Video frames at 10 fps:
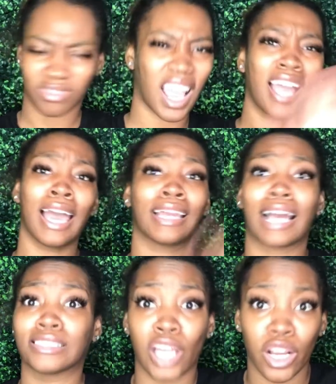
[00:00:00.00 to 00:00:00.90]
I kind of
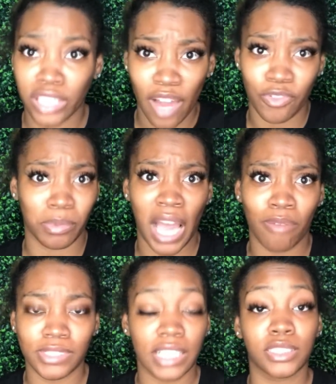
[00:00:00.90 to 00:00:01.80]
got turned off from the
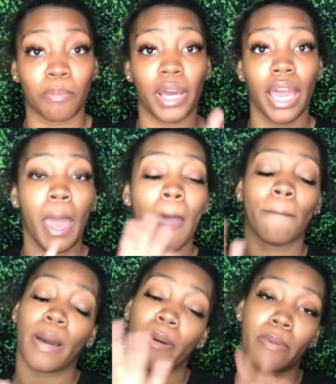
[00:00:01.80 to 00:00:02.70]
conversation, but
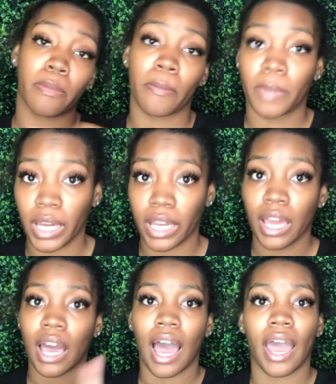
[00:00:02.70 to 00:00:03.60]

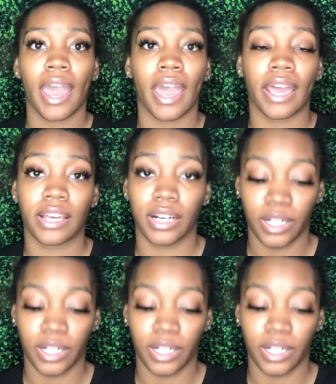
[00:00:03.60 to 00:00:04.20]
I had